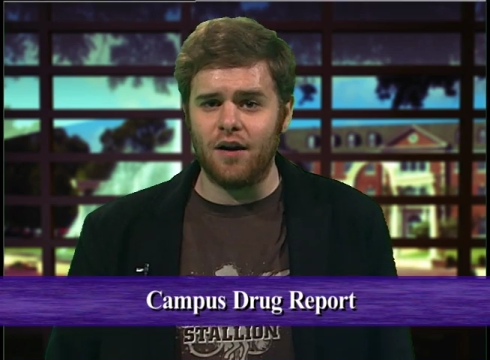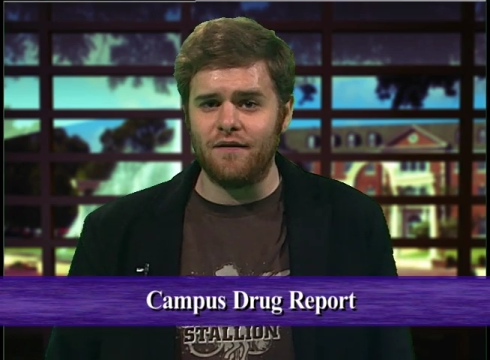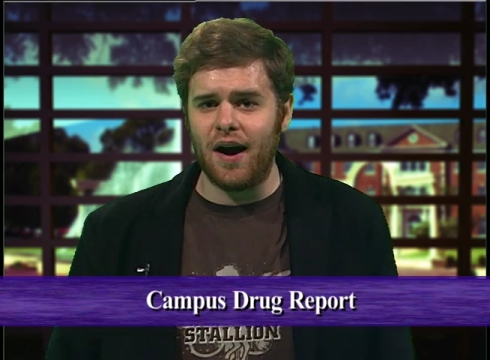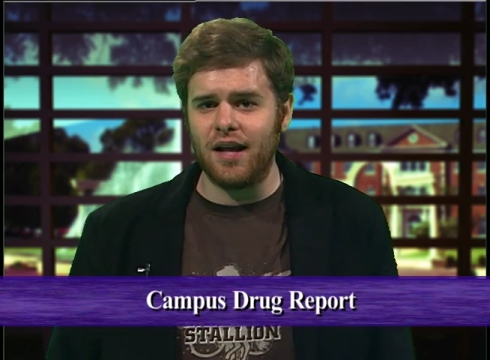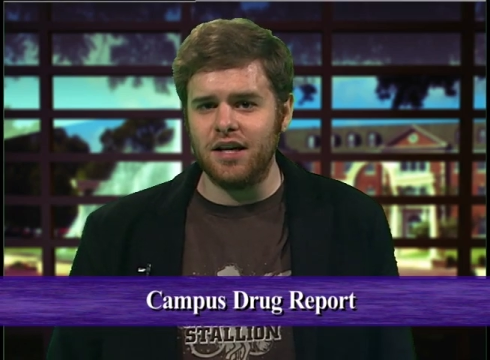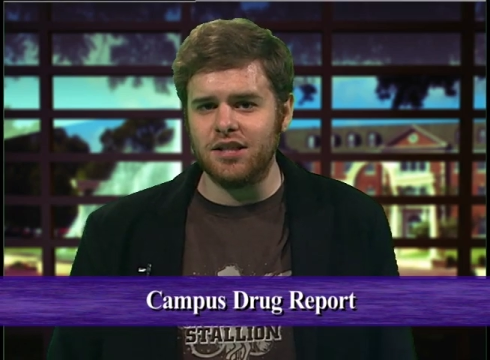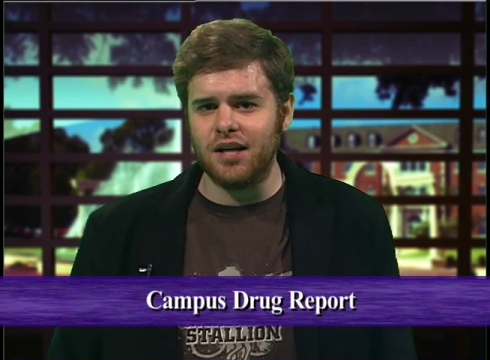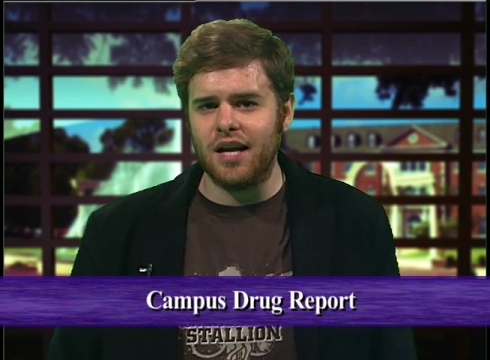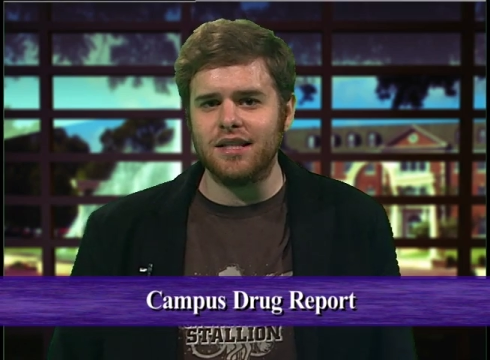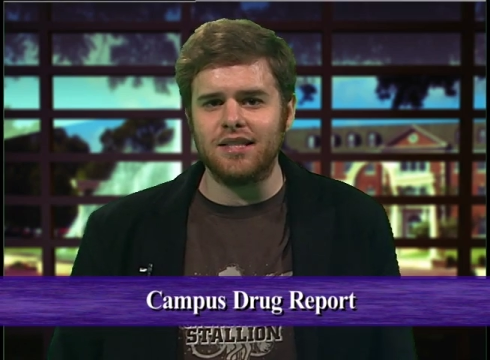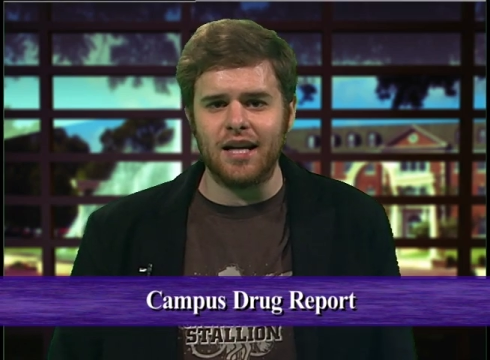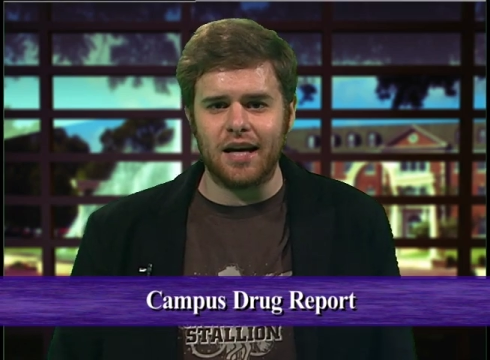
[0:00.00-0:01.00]
violation and
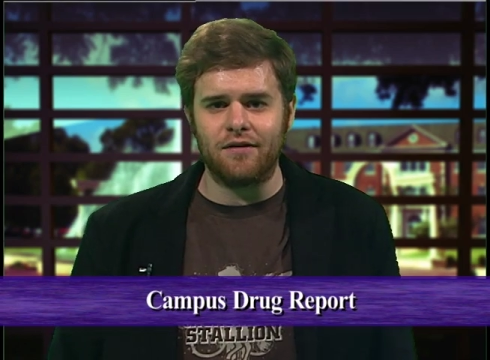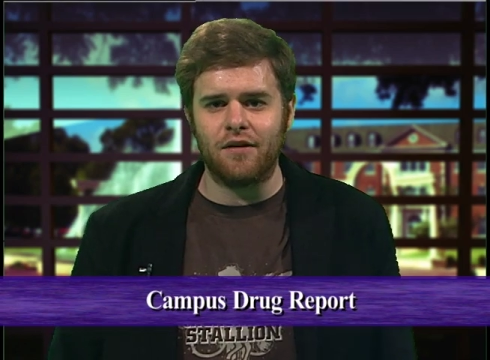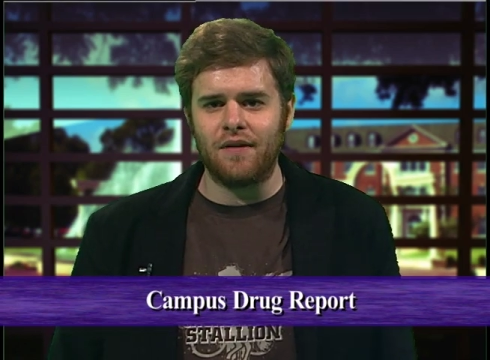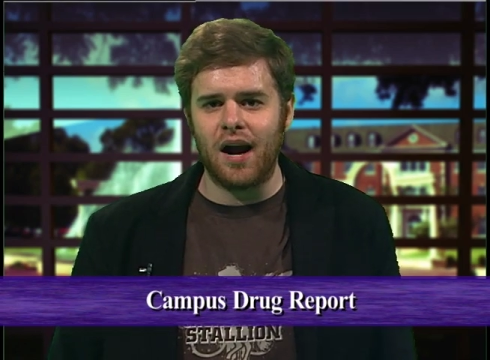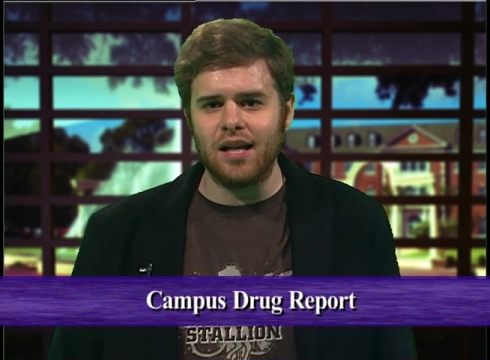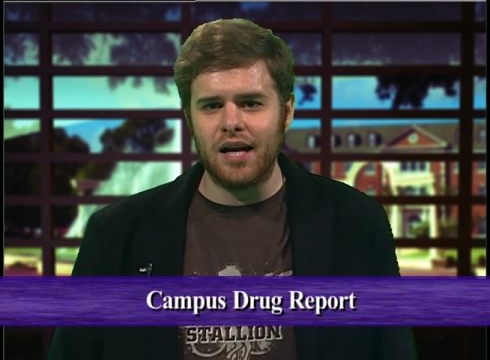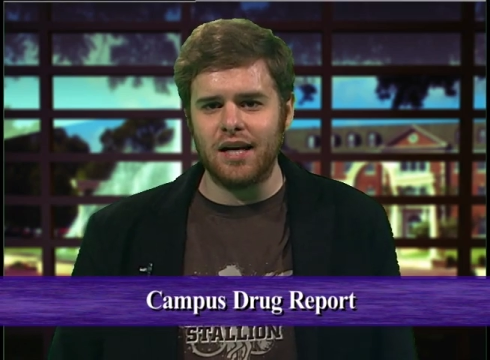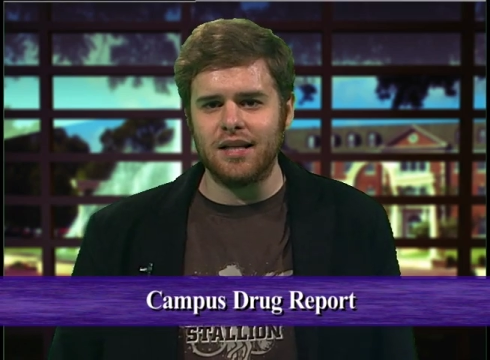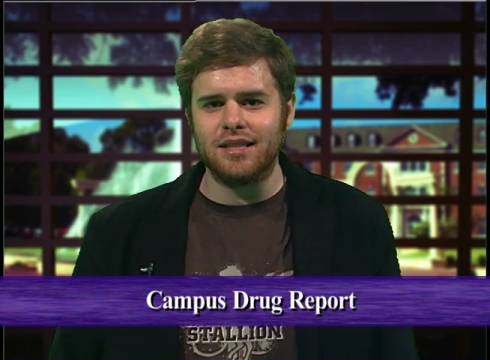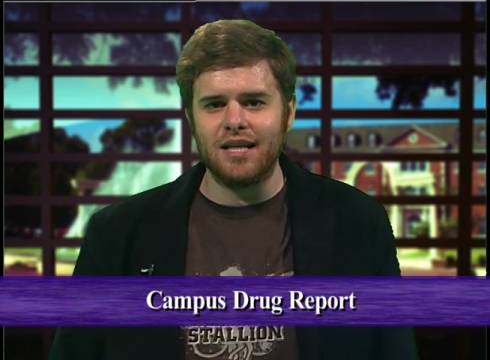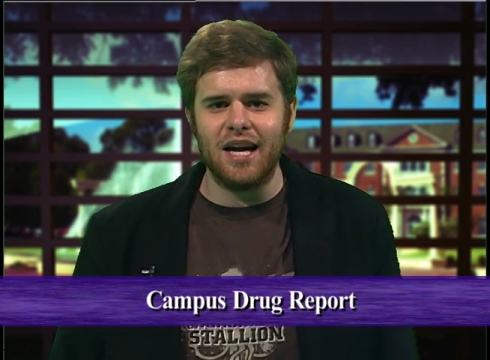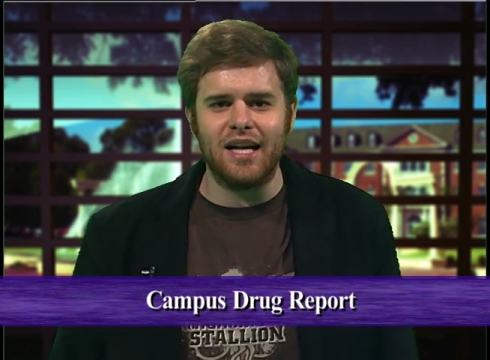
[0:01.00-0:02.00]
a ticket for violating the
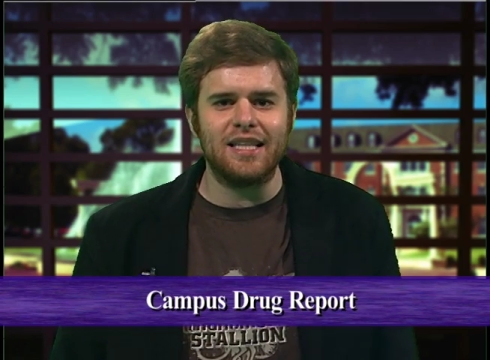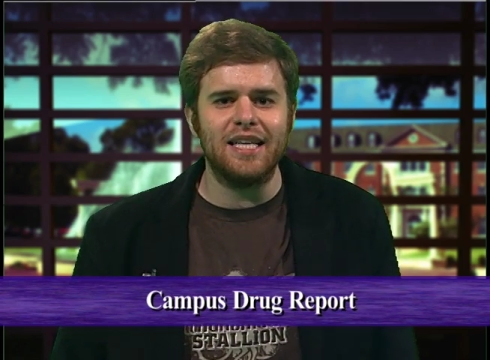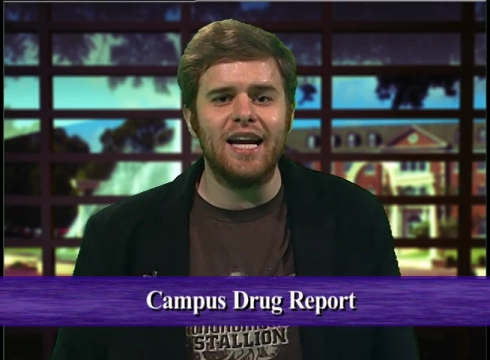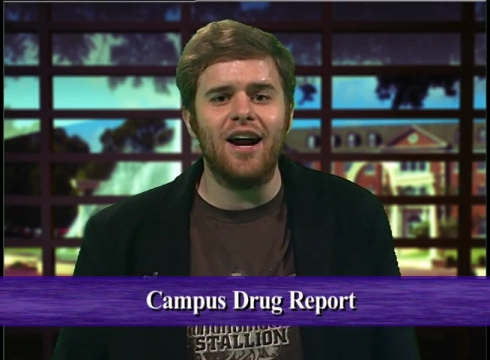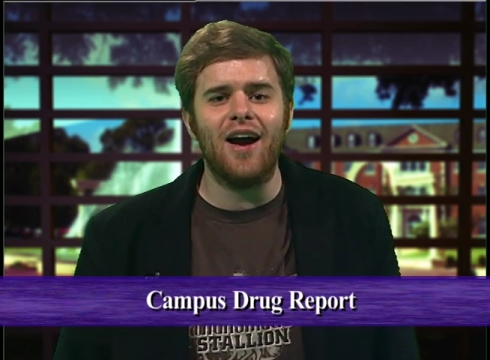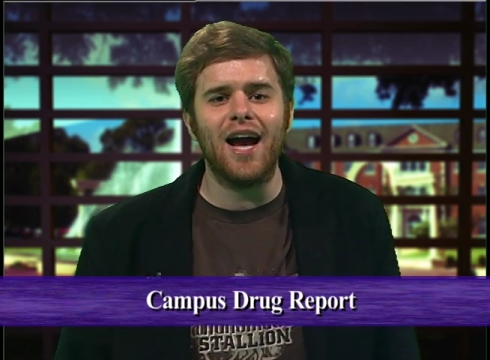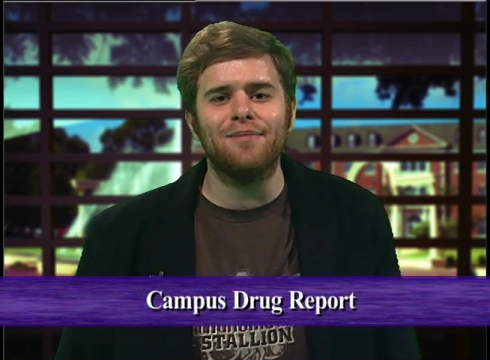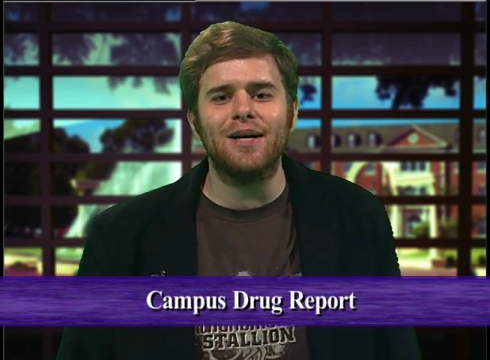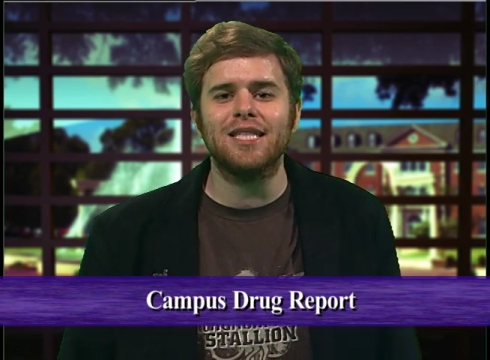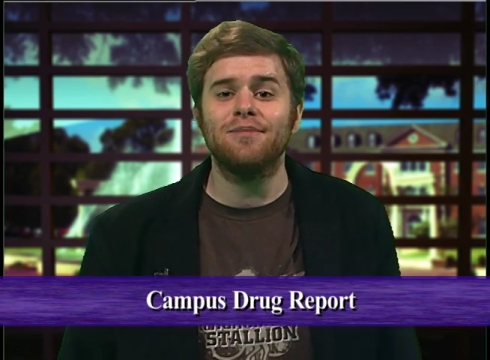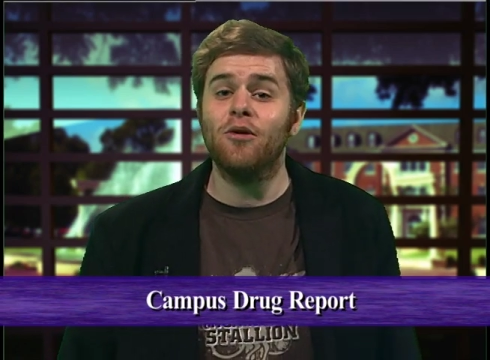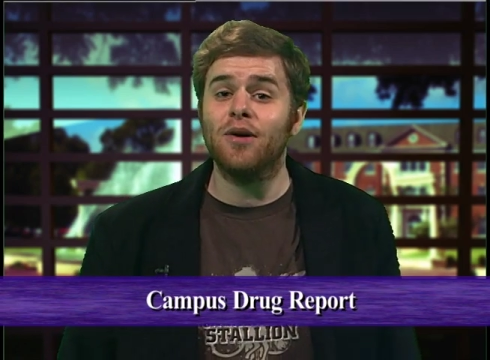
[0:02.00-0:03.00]
State Clean Air Act by
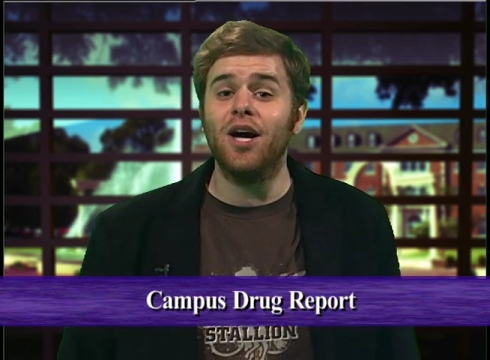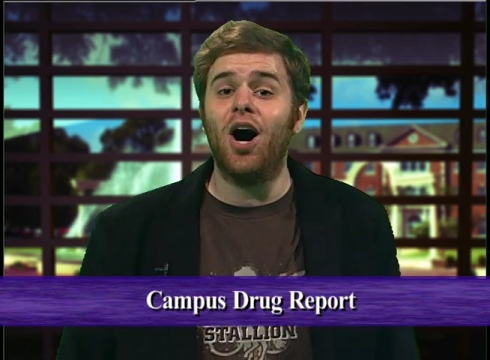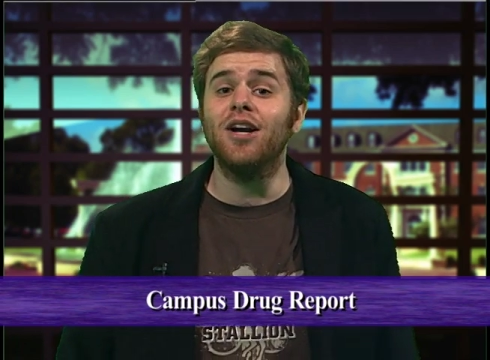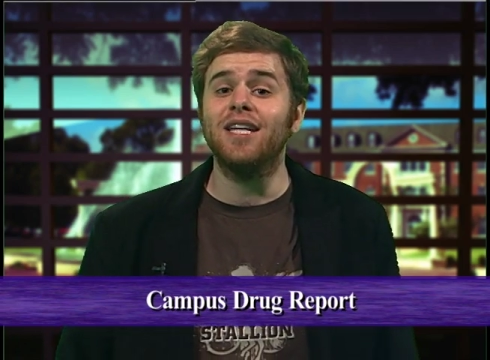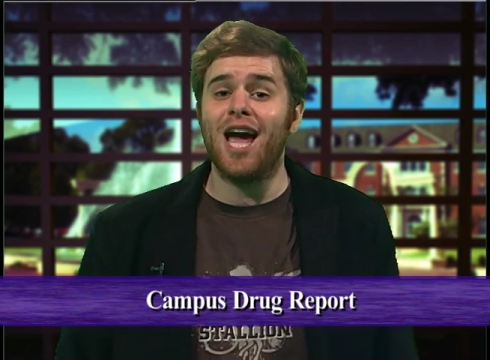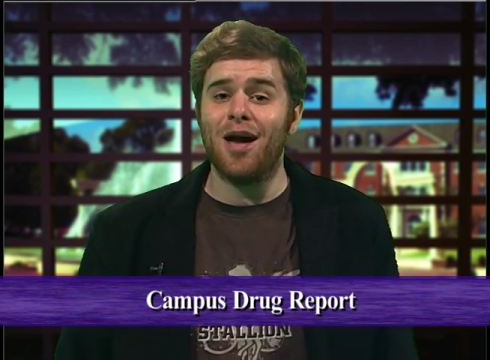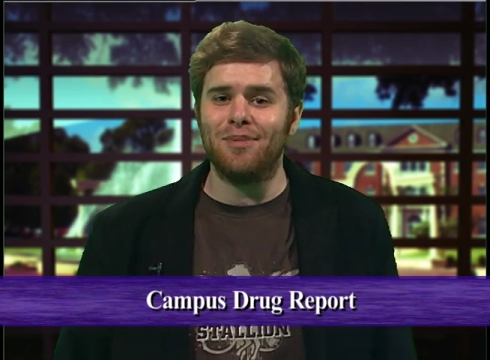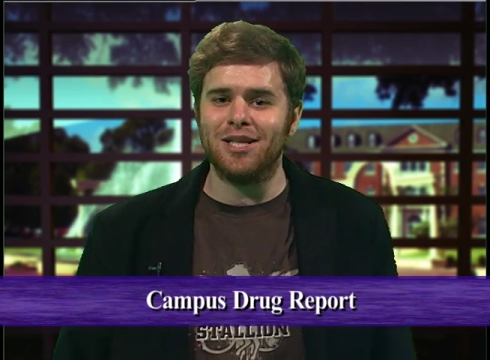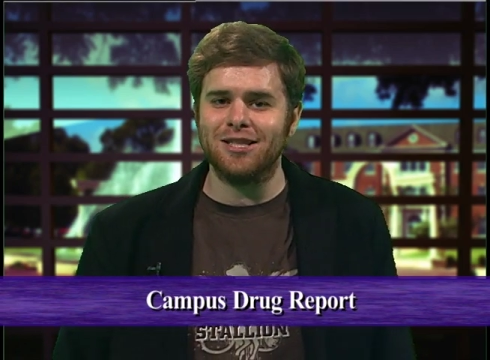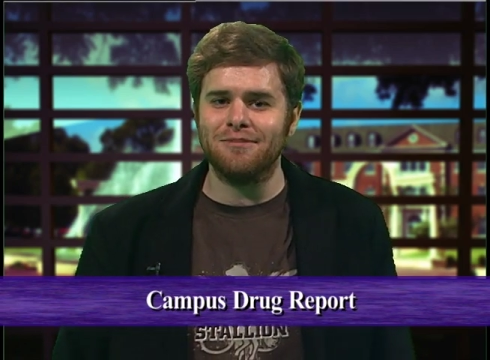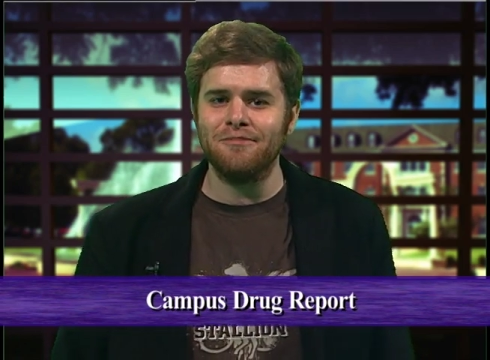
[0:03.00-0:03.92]
smoking on campus.